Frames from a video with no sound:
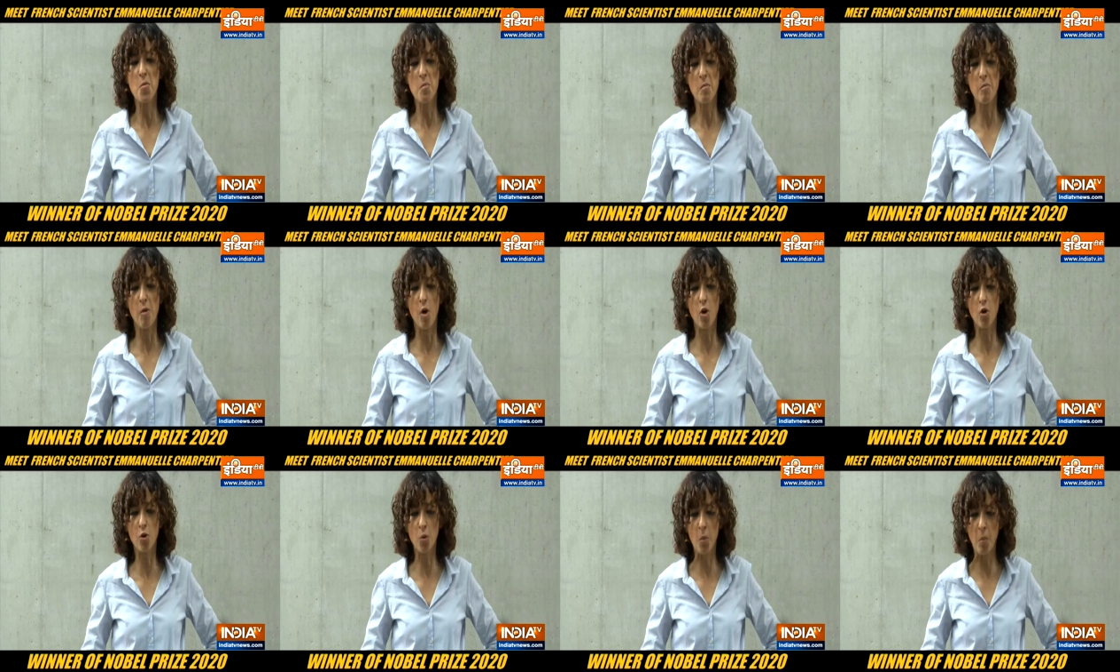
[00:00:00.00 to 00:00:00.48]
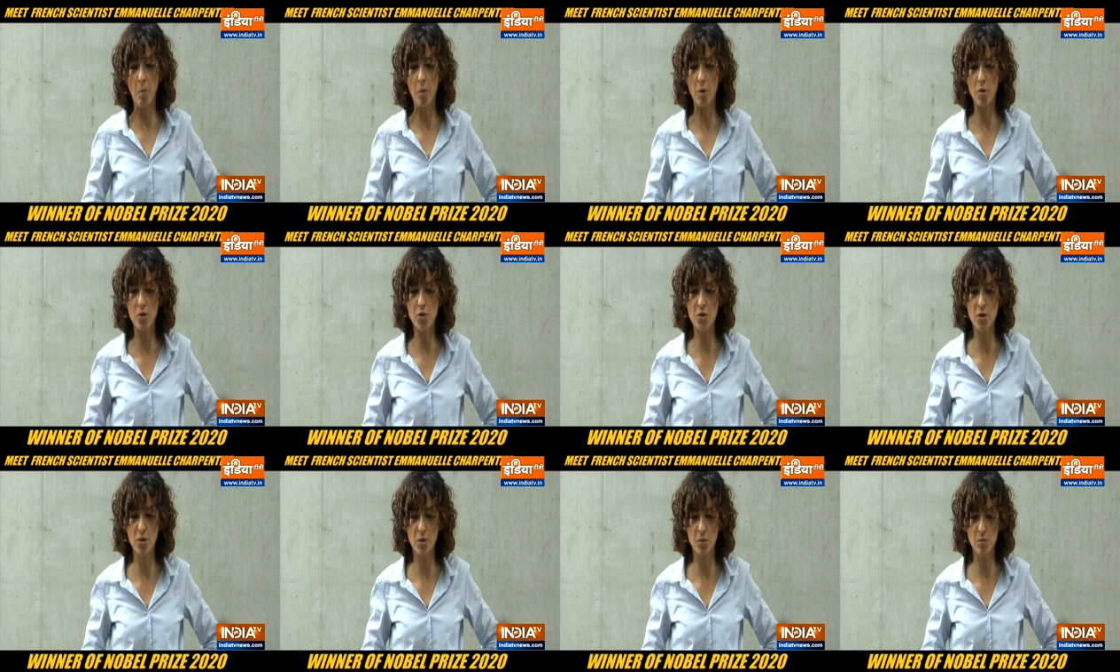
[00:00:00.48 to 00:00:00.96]
more
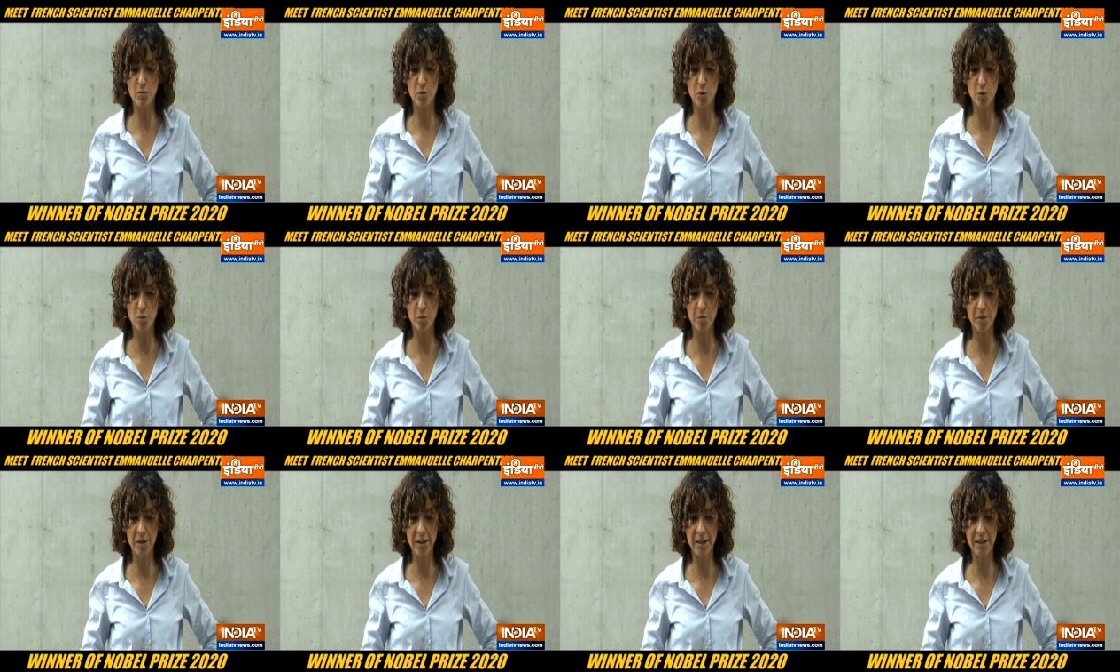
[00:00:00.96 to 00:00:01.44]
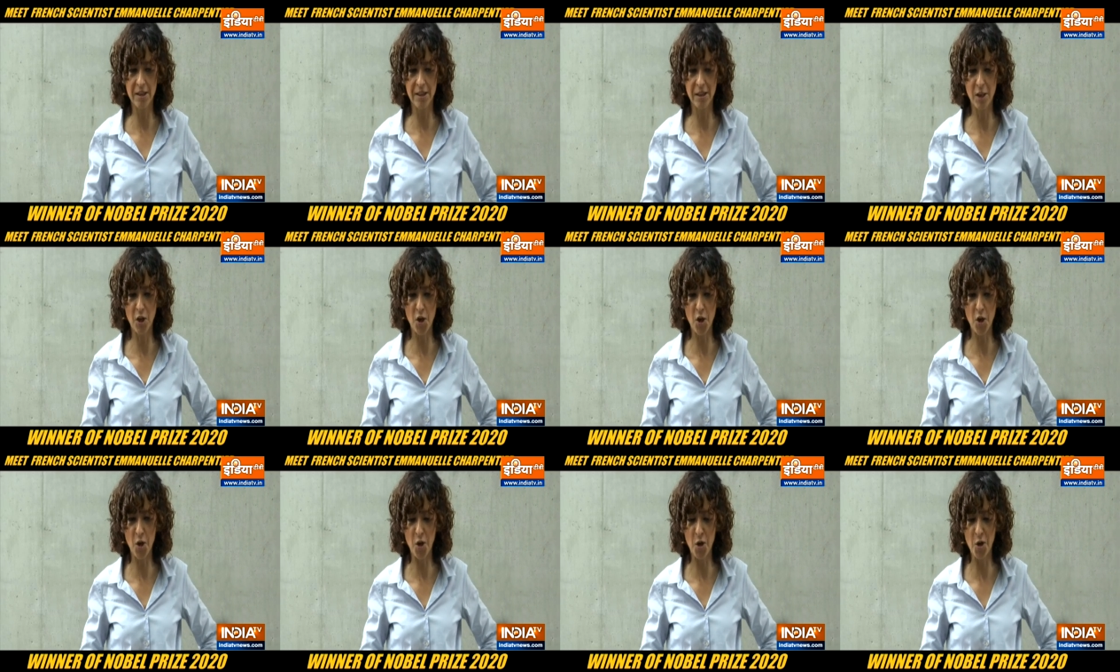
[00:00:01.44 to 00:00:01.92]
cumbersome to be
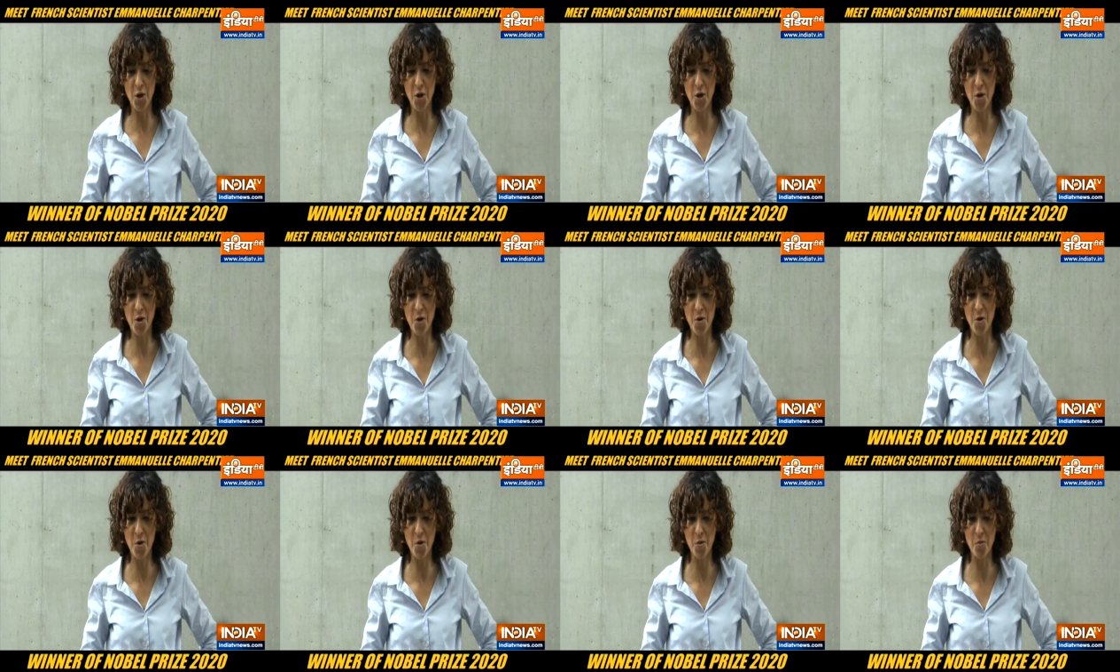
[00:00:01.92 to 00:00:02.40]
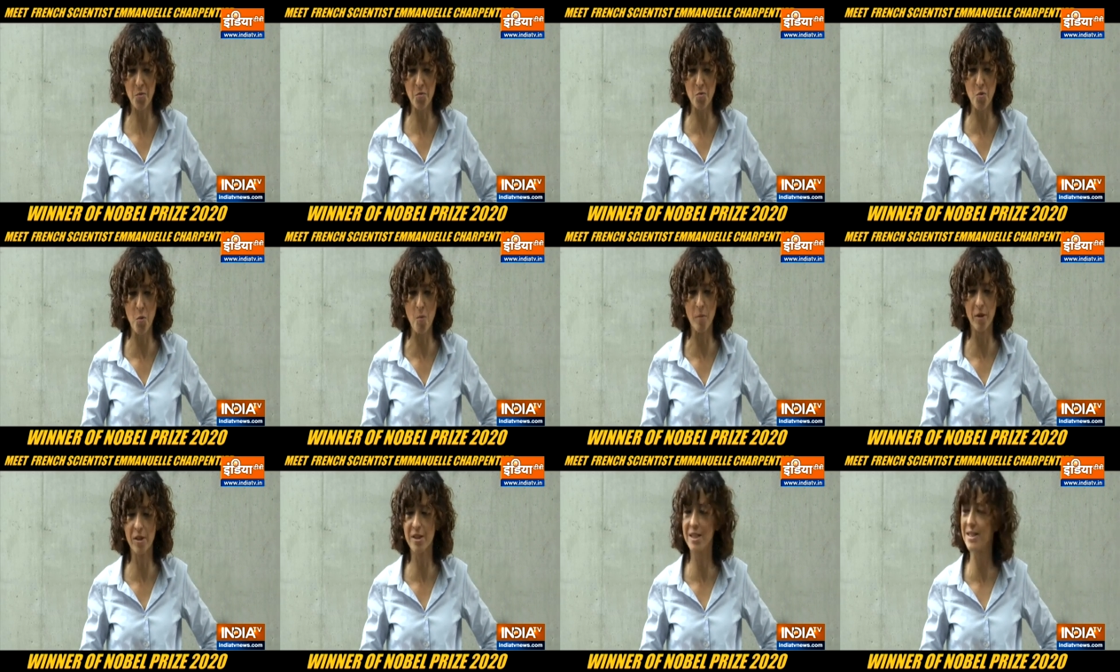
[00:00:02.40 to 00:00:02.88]
a
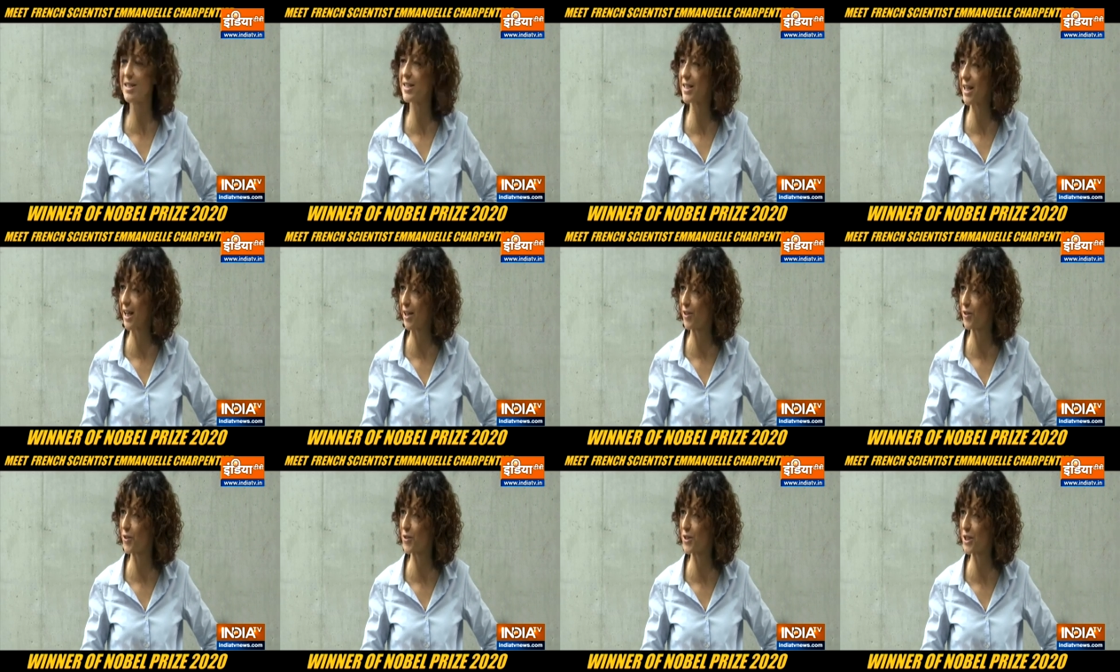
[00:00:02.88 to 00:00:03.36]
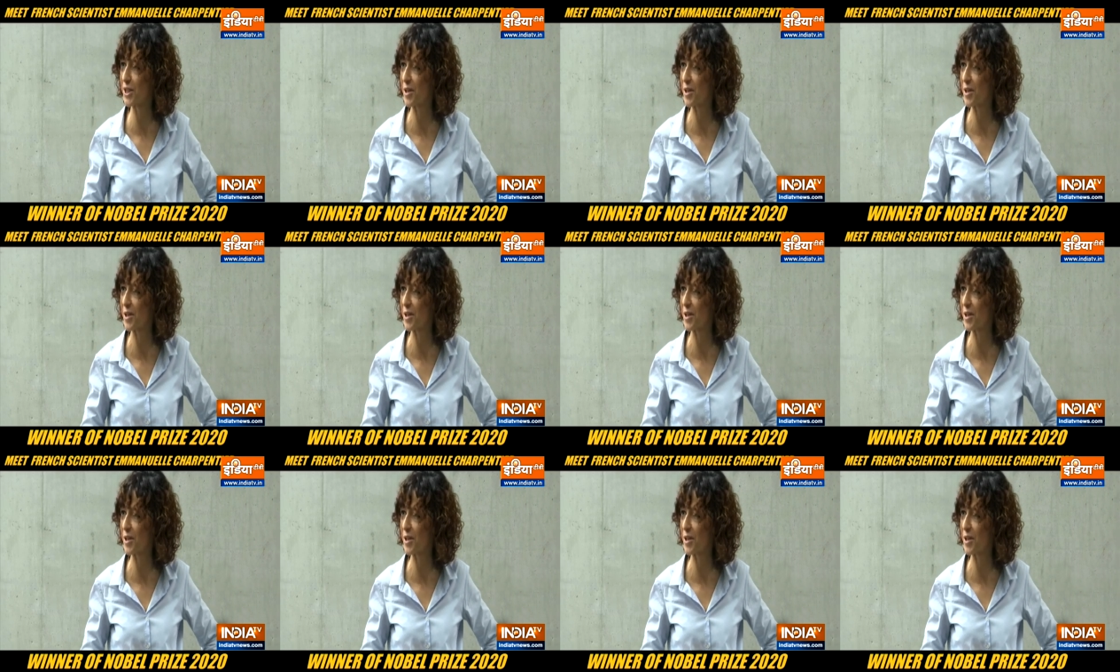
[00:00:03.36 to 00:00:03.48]
woman in science